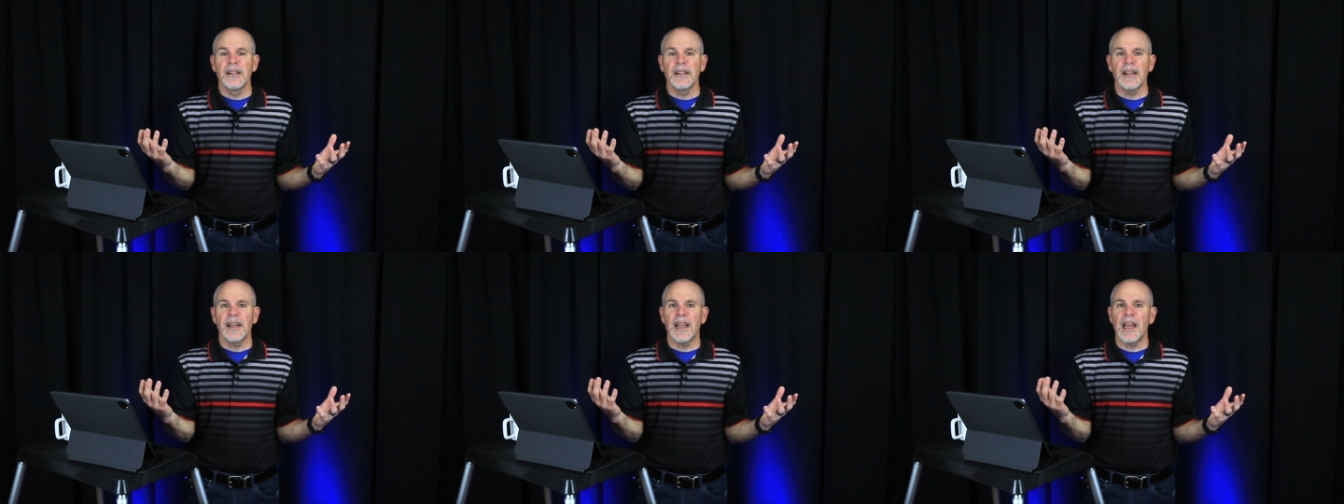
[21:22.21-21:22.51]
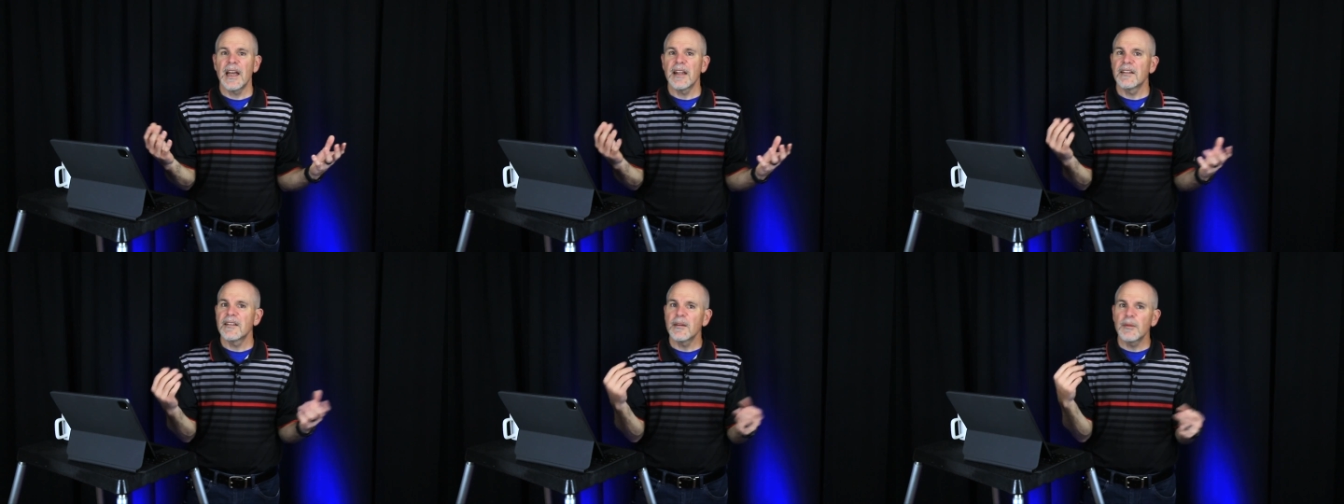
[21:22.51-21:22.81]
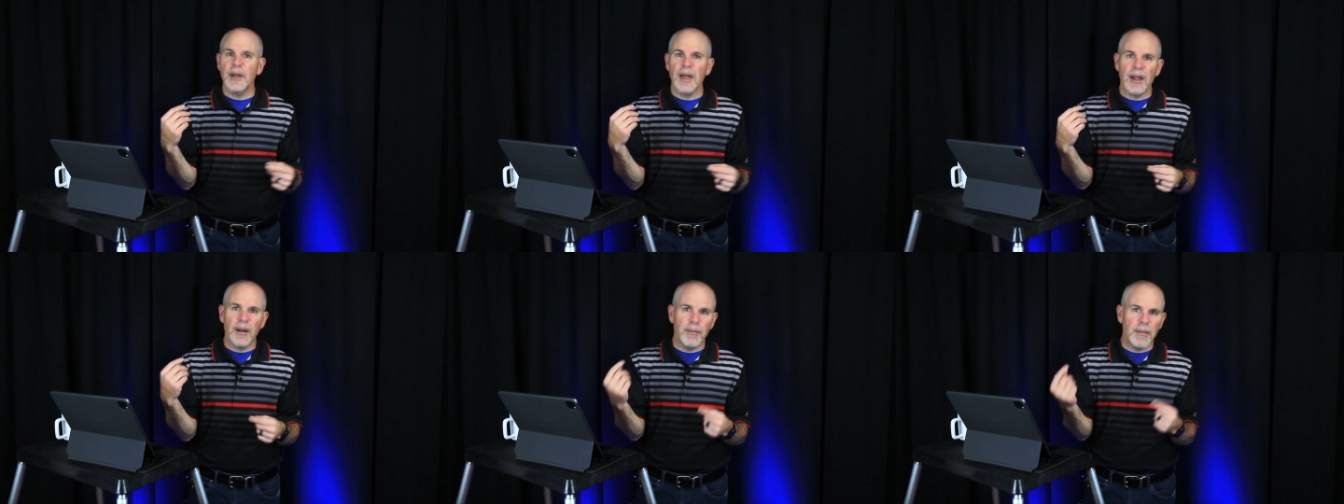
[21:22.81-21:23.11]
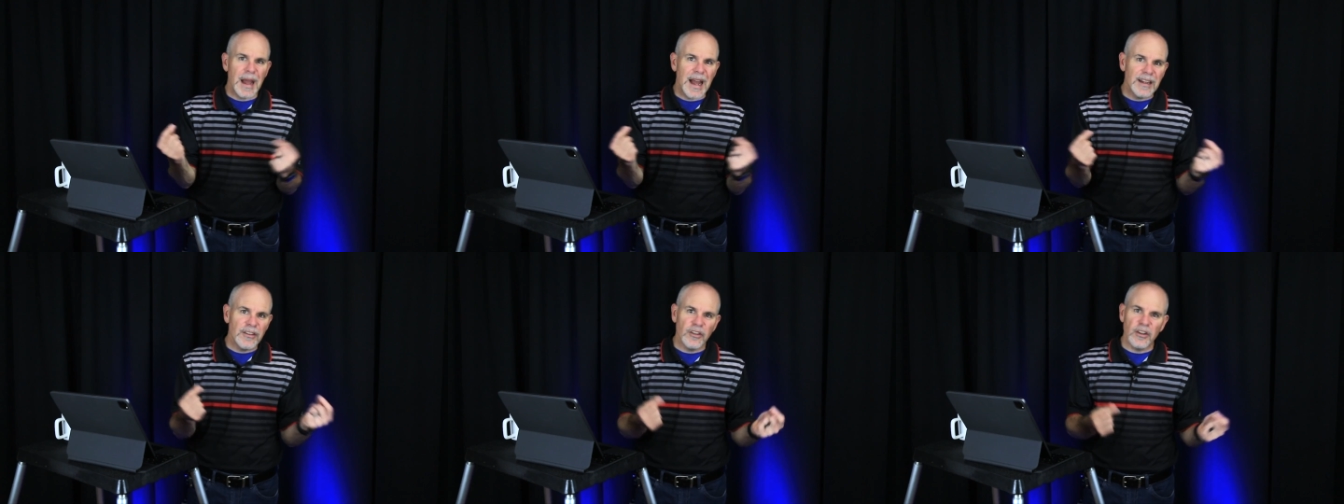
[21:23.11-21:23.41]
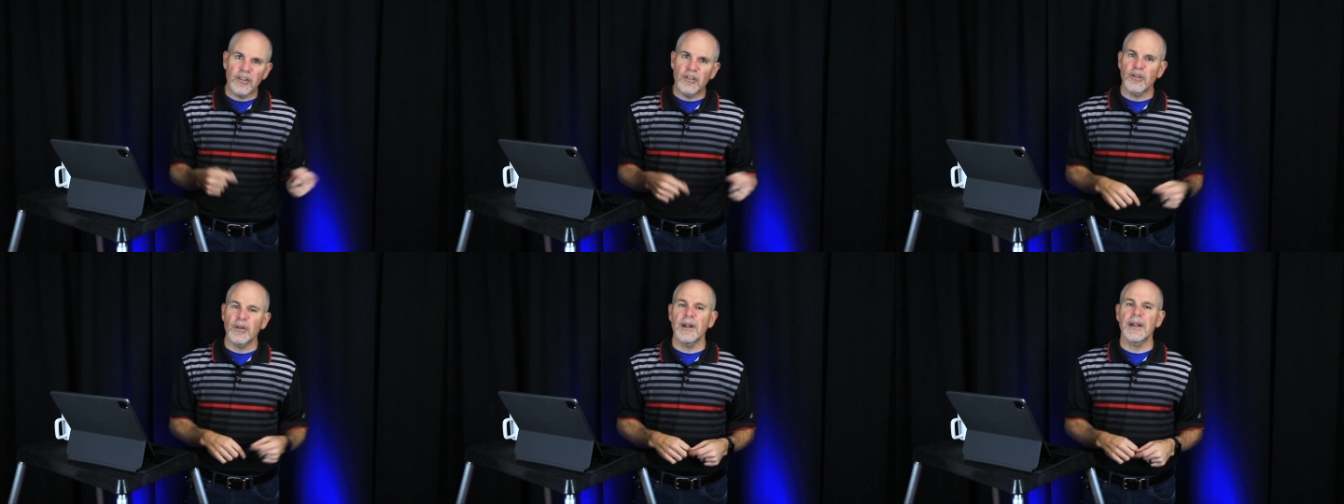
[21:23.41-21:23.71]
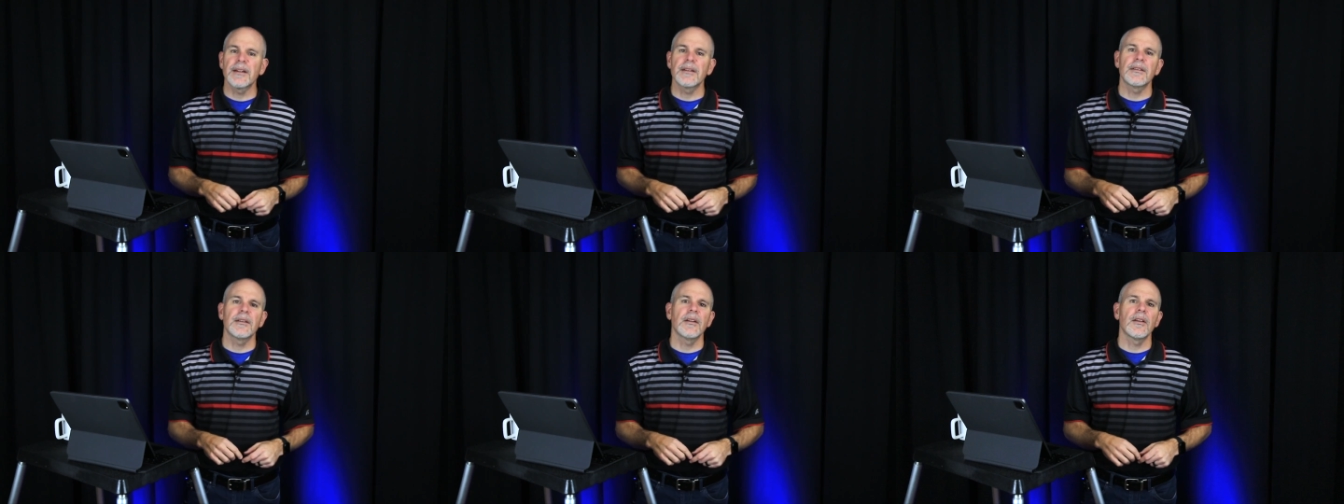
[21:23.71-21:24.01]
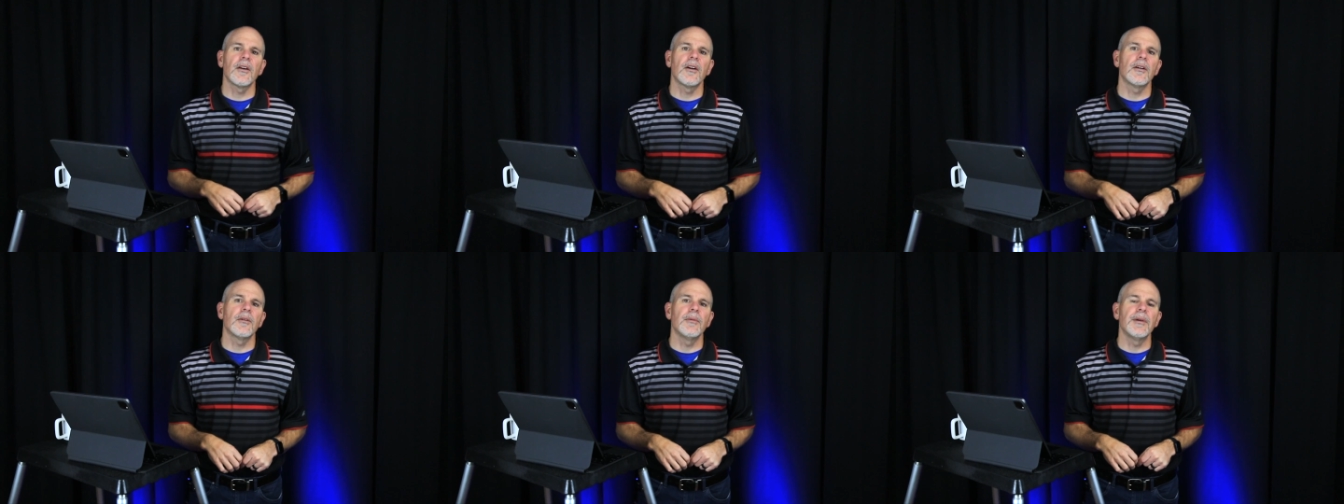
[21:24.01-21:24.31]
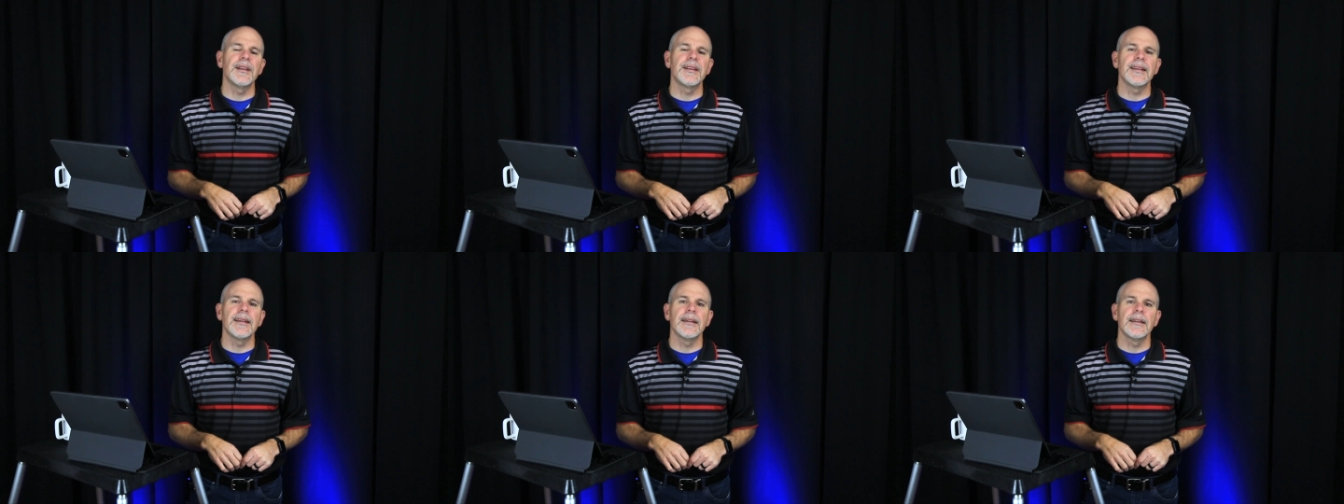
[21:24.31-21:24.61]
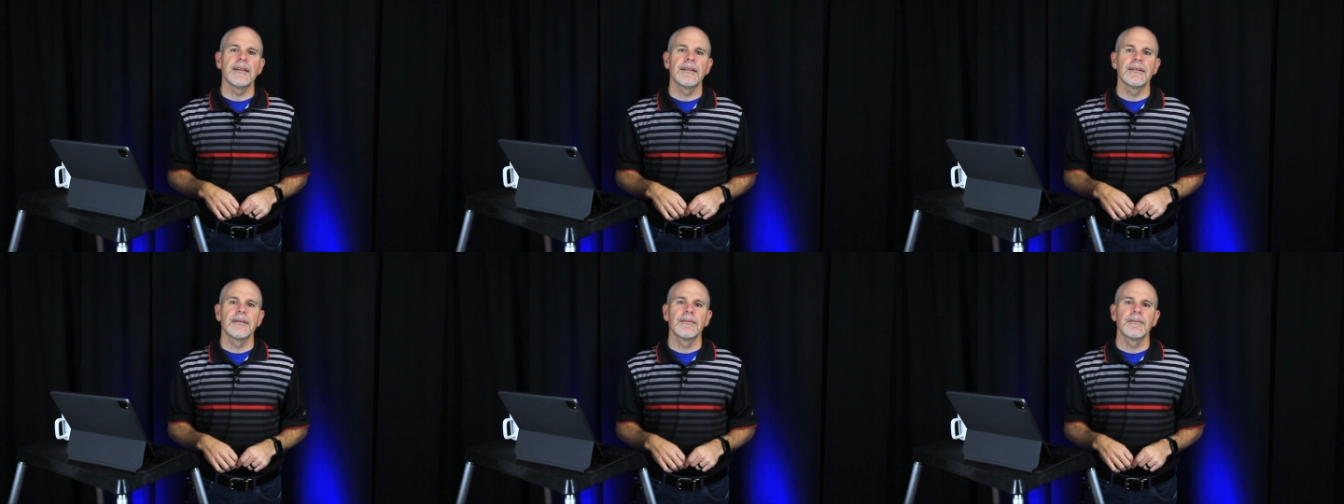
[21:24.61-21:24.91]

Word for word: like he had some kind of magic trick along with it